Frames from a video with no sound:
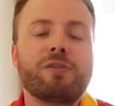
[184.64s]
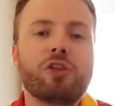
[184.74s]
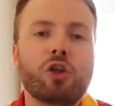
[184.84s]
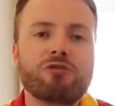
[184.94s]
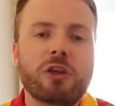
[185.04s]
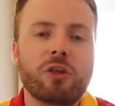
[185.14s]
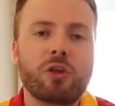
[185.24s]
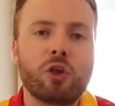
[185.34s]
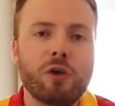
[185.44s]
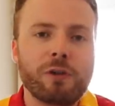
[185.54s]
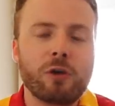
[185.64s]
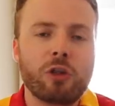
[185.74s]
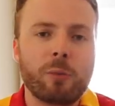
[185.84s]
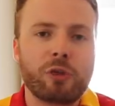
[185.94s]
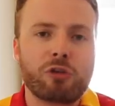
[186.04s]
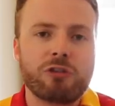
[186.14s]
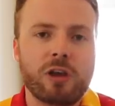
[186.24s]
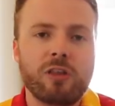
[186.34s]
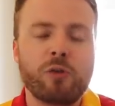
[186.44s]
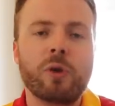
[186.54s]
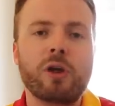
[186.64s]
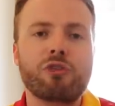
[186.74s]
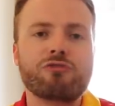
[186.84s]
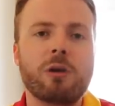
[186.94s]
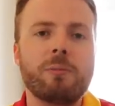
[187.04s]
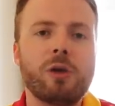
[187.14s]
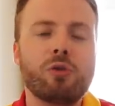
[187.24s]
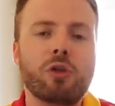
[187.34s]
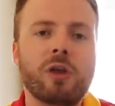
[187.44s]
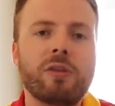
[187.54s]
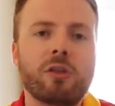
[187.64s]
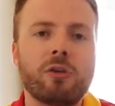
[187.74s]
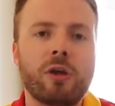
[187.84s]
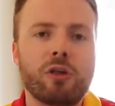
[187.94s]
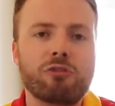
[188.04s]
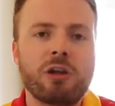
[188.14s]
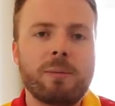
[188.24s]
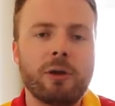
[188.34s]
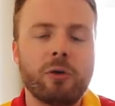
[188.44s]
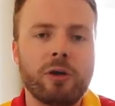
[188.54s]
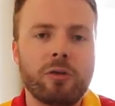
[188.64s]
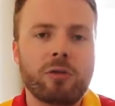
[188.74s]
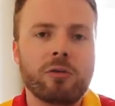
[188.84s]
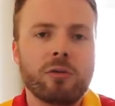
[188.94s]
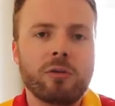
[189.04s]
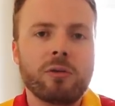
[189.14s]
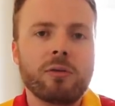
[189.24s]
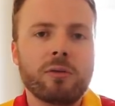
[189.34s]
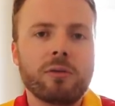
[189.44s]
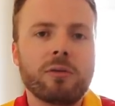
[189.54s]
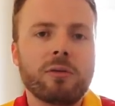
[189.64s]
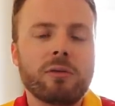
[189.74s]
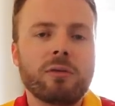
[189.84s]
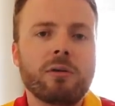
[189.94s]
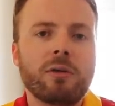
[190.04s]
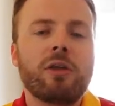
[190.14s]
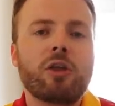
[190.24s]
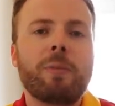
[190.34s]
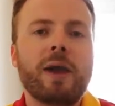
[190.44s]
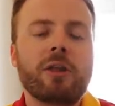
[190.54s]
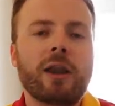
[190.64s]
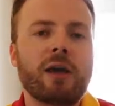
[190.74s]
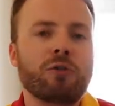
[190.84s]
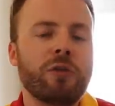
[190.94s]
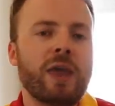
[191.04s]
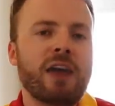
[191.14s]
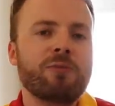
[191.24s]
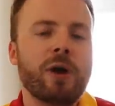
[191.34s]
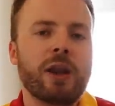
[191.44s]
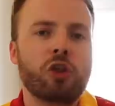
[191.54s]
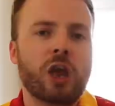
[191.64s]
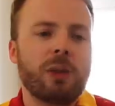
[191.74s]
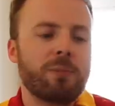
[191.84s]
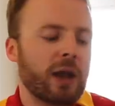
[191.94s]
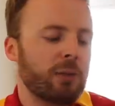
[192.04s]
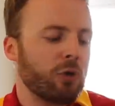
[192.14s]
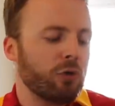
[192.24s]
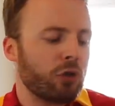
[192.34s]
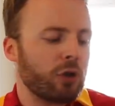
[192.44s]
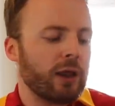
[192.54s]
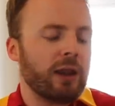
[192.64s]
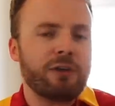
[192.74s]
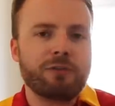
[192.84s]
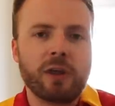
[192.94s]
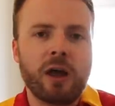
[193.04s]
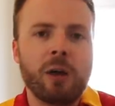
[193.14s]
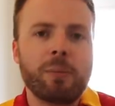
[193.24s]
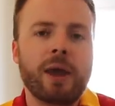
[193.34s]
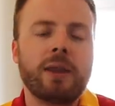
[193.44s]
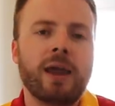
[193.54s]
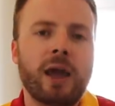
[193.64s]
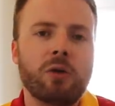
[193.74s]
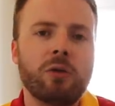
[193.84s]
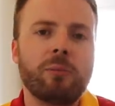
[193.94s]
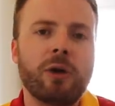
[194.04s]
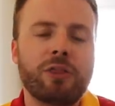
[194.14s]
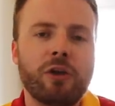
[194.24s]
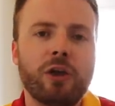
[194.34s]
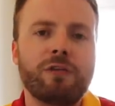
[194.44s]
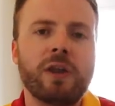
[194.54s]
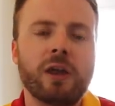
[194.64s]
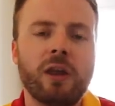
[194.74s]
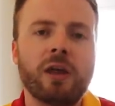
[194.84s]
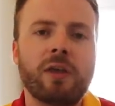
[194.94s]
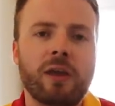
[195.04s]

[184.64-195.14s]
if I just rest it softly on top of the strings, then when I strum, you just get this nice scrapey noise. So basically, I've got the F minor shape, and I'm constantly lifting up and down my third finger like